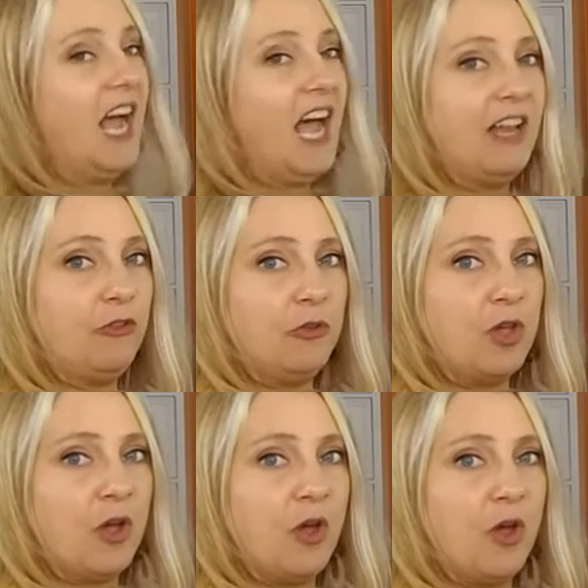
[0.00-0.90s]
he got to
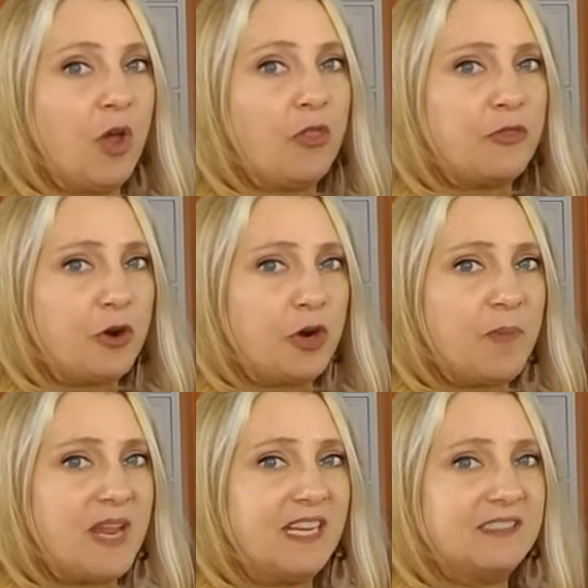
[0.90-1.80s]
the third
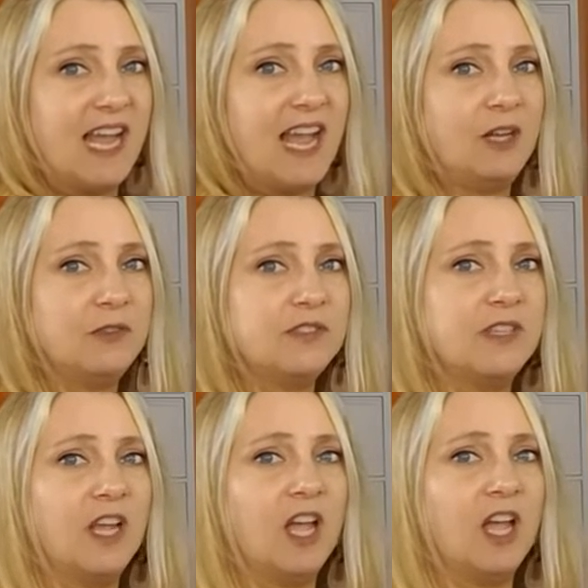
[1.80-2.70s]
pig's house,
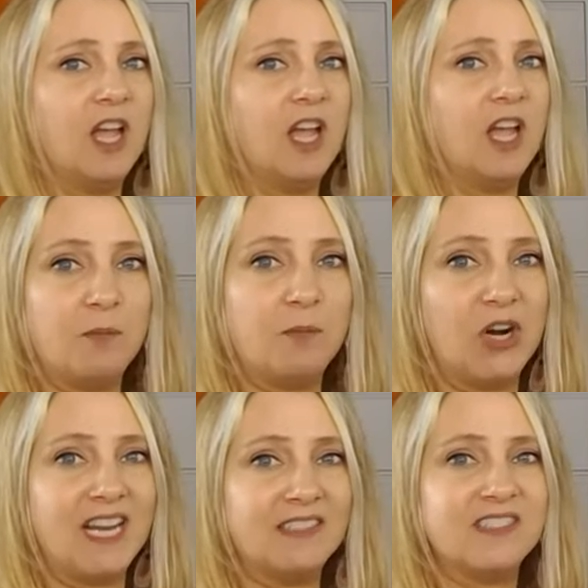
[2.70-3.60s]

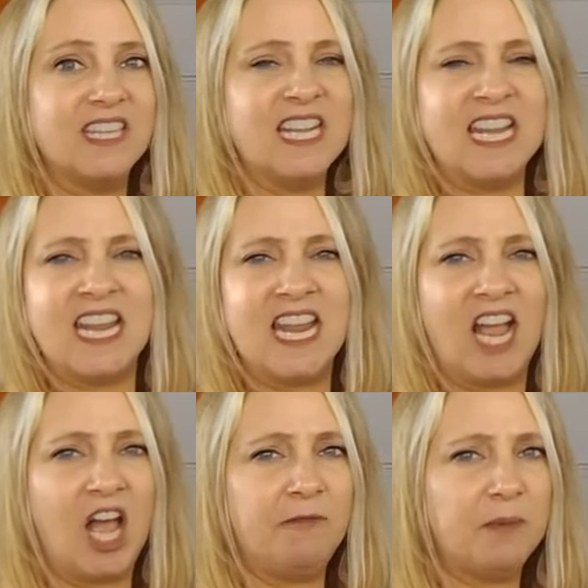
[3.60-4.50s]
bricks, he
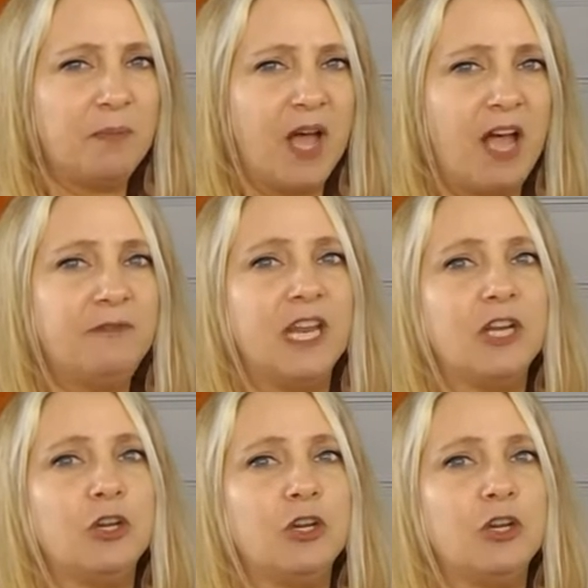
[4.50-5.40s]
huffed and puffed
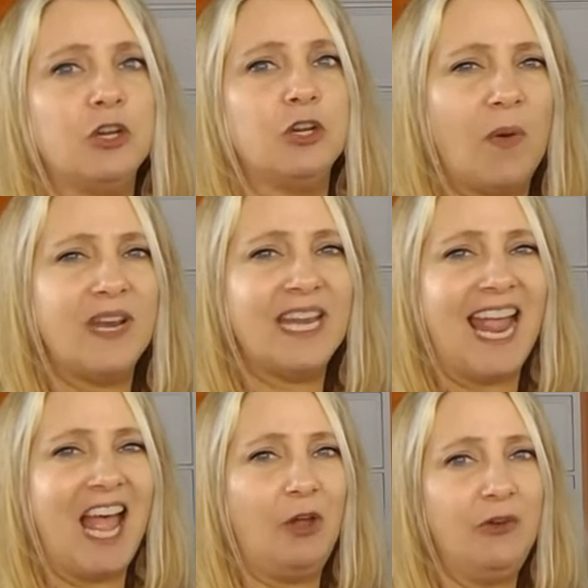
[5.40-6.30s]
and couldn't blow it
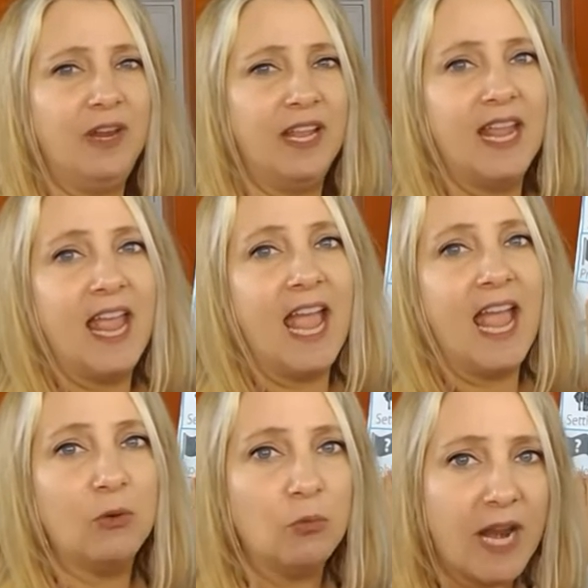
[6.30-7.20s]
down.
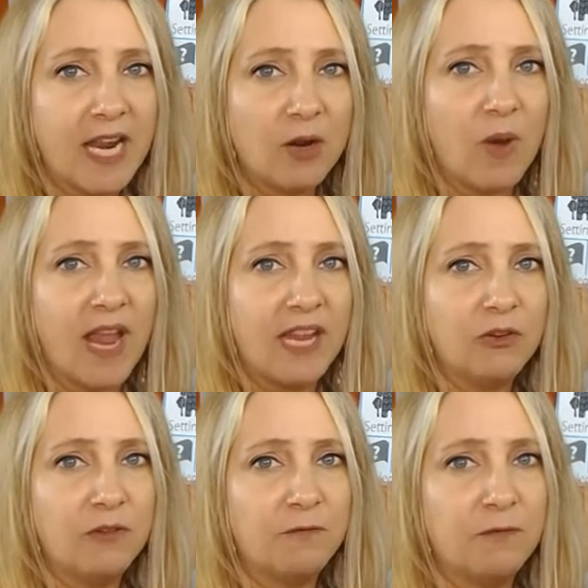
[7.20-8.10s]
He ran away
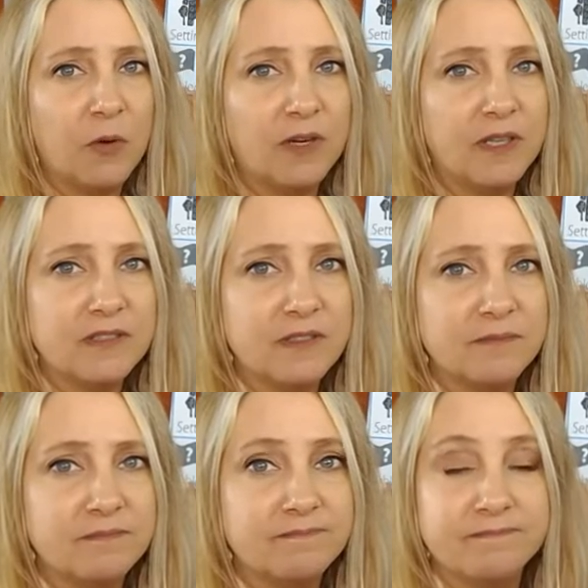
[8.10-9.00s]
into the forest.
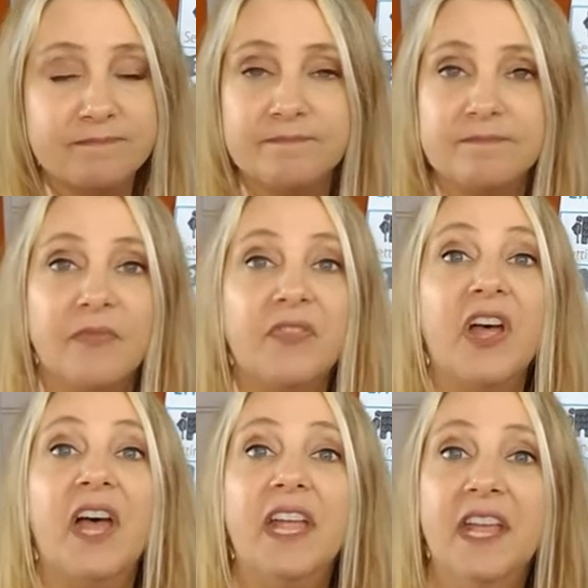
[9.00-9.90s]

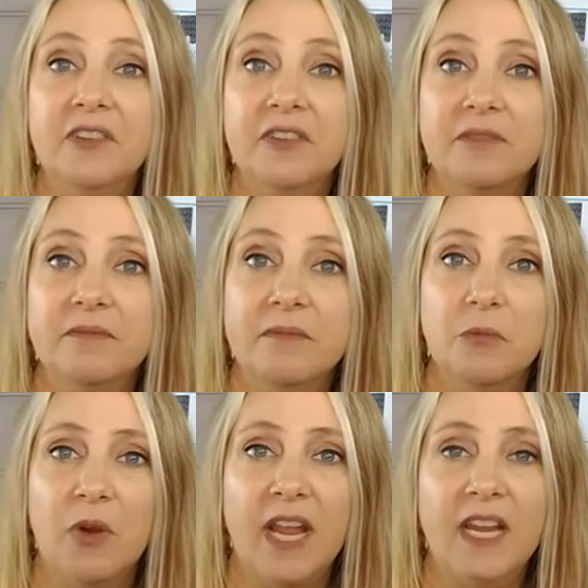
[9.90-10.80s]
The end,
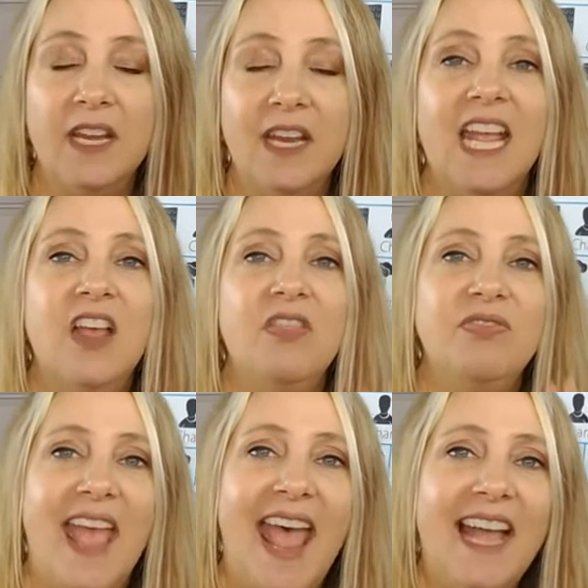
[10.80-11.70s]
right?
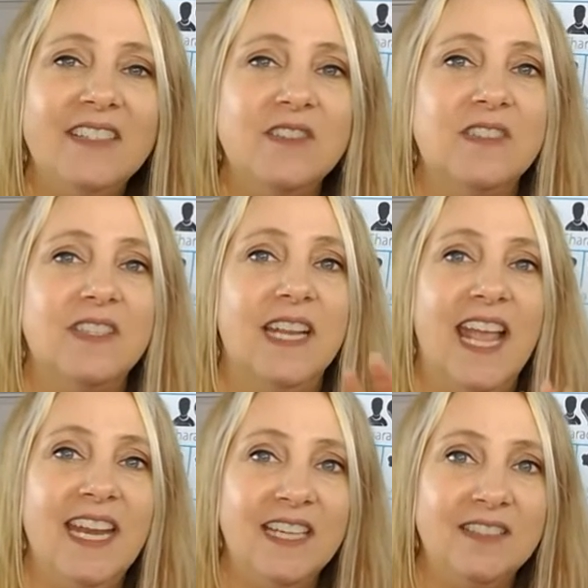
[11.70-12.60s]
That's
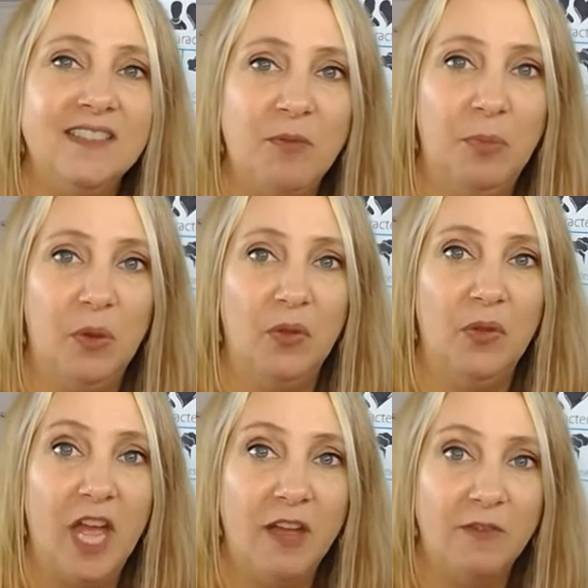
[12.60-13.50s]
an
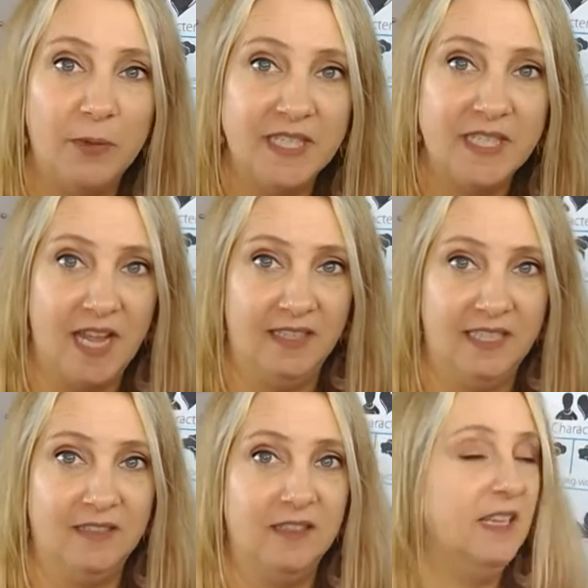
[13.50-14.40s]
example of a
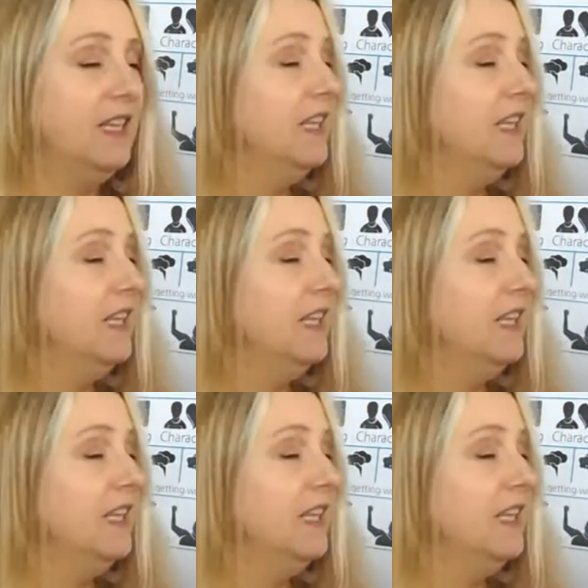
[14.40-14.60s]
retelling.